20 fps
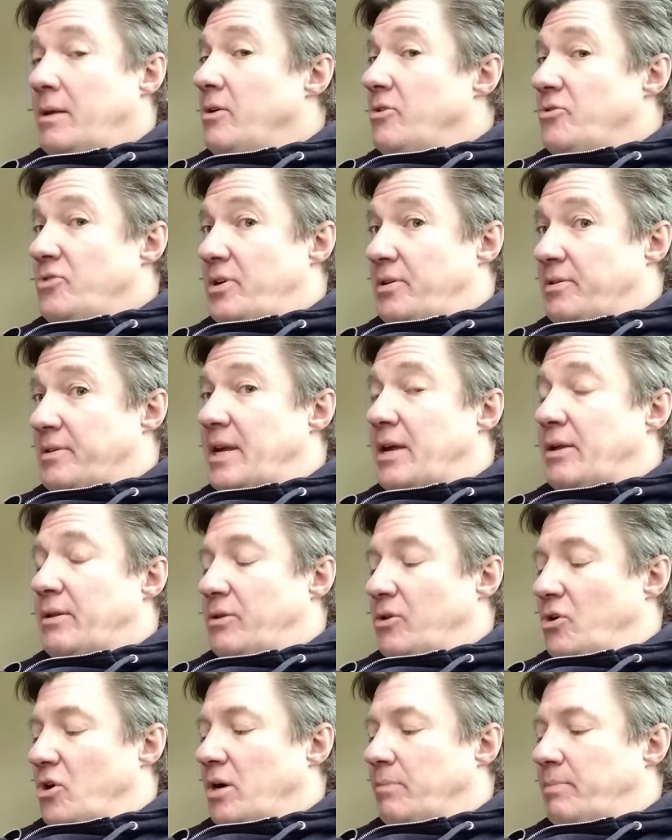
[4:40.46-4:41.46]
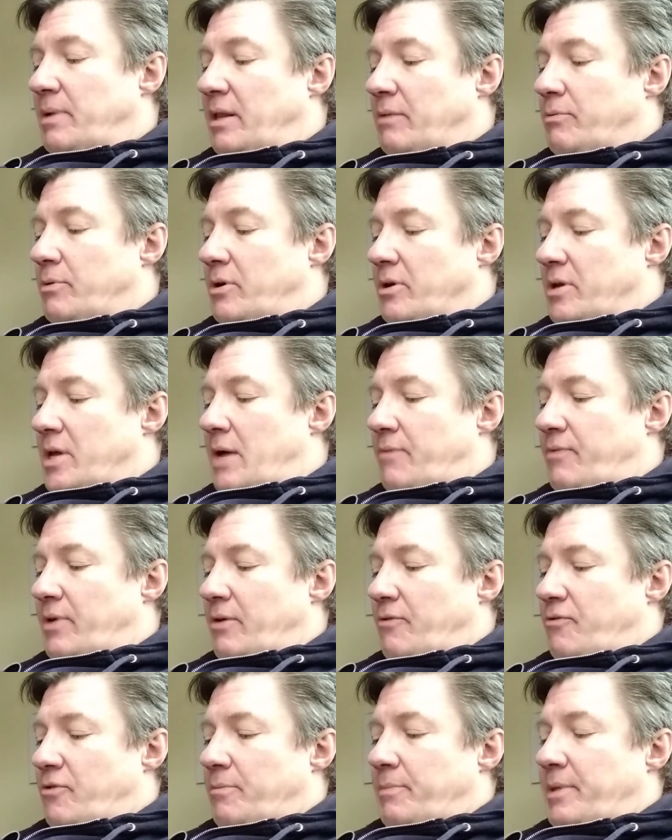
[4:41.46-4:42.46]
Just as the goblins were recovering
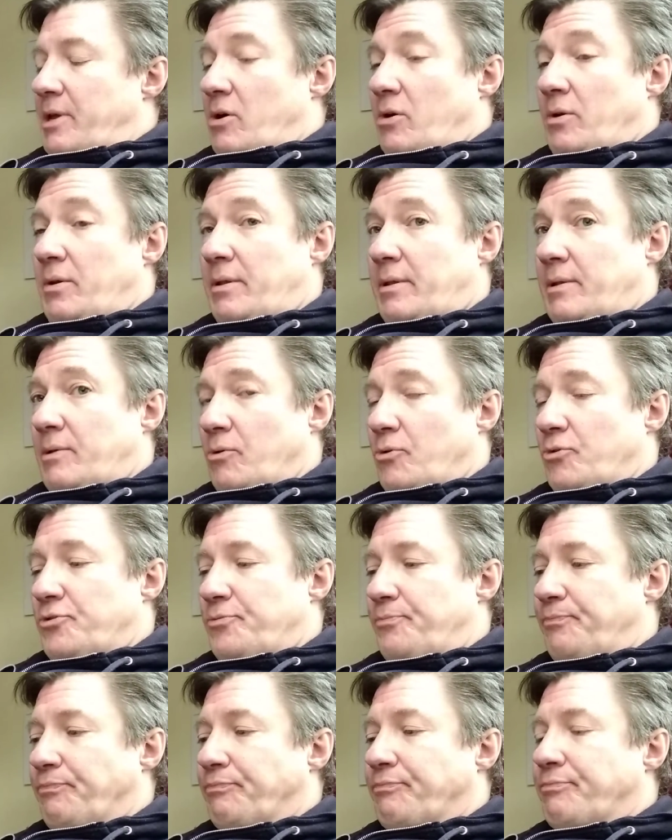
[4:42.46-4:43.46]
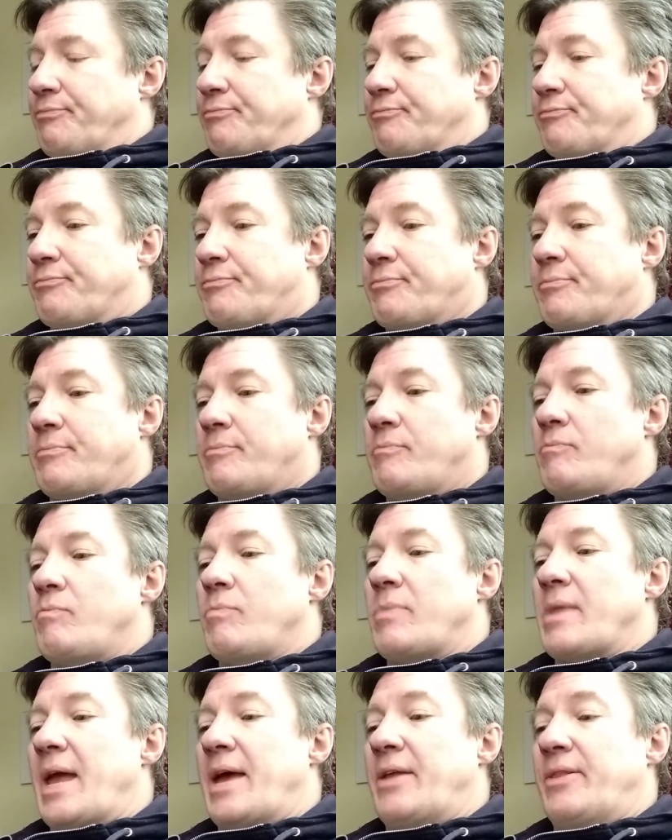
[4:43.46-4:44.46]
from the onslaught,
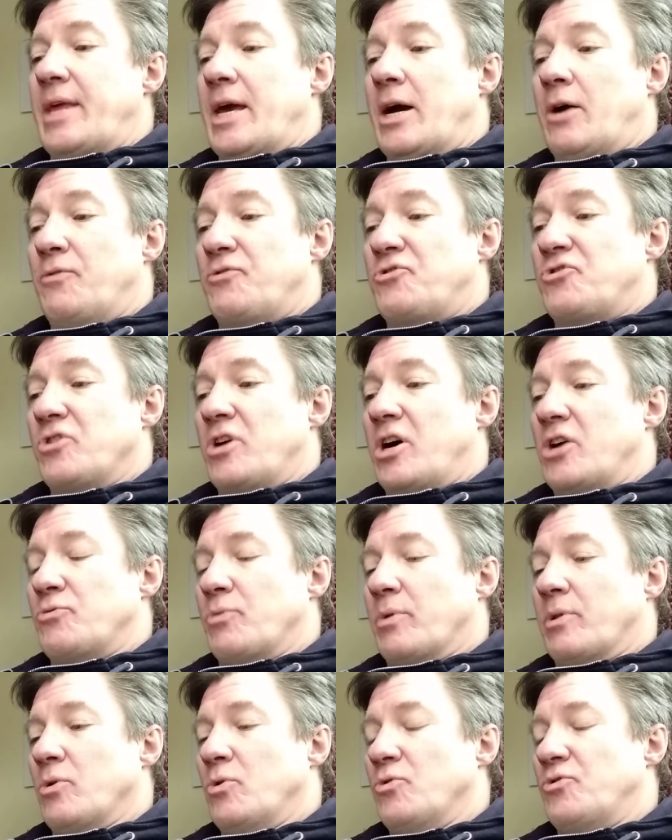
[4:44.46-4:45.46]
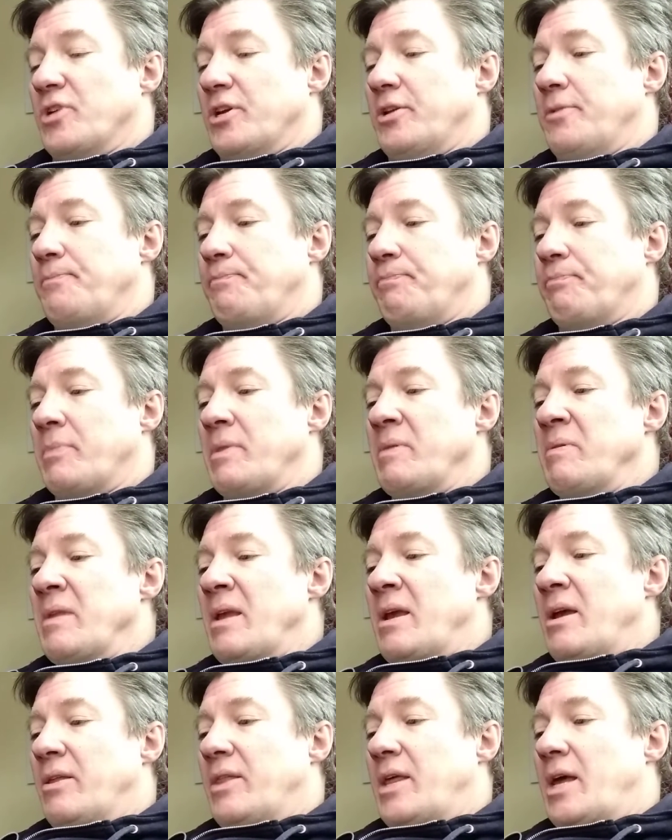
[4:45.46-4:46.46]
and the elf charge was halted,
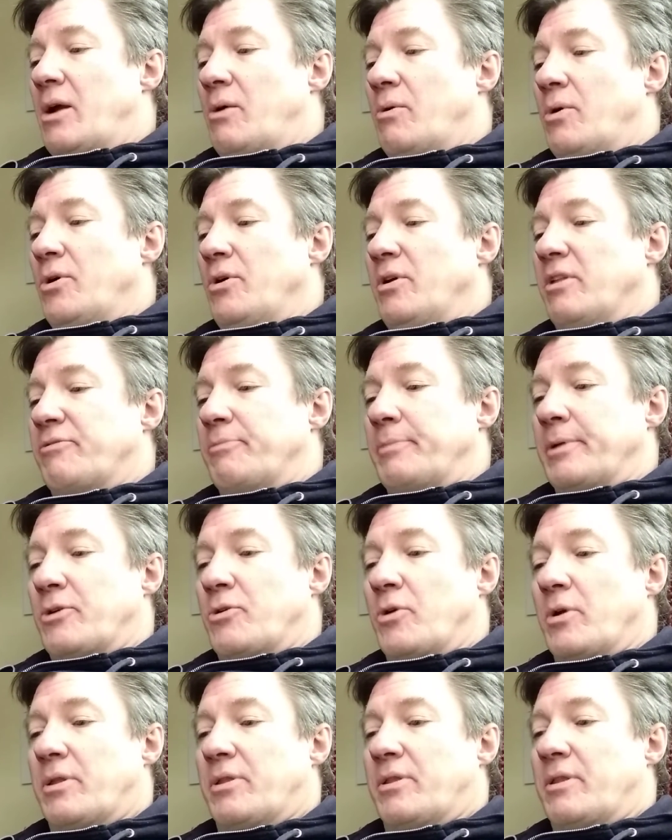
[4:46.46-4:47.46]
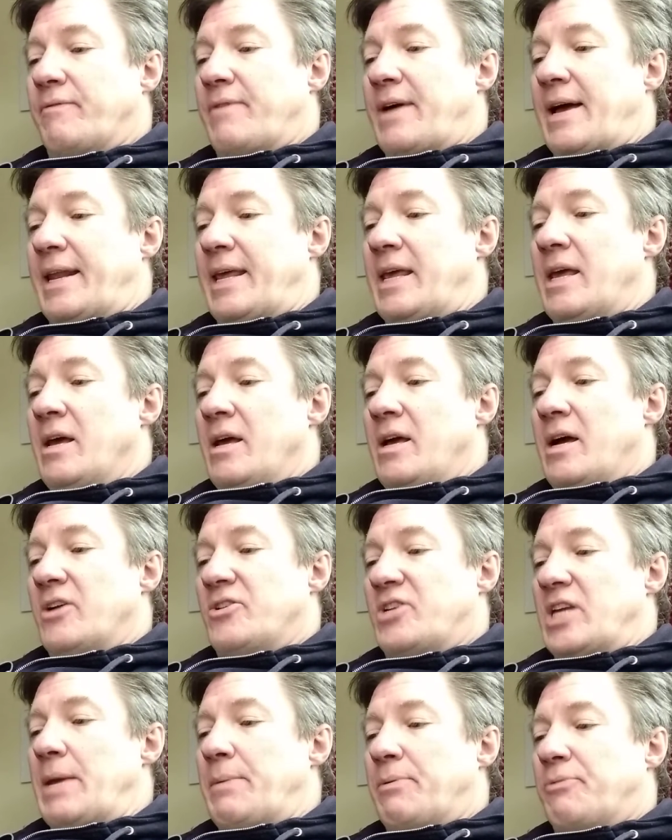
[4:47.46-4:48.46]
there arose from across the valley a
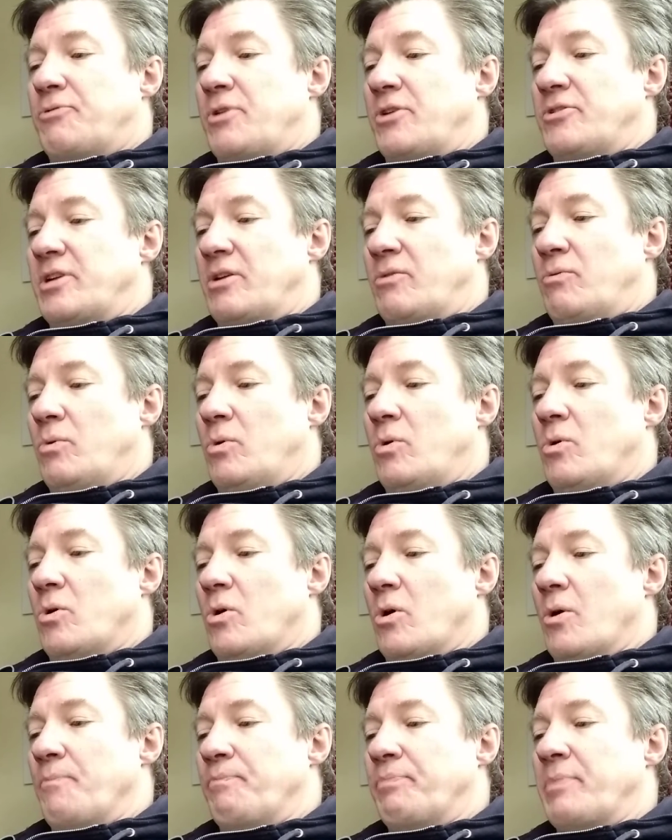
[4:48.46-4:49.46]
deep-throated roar,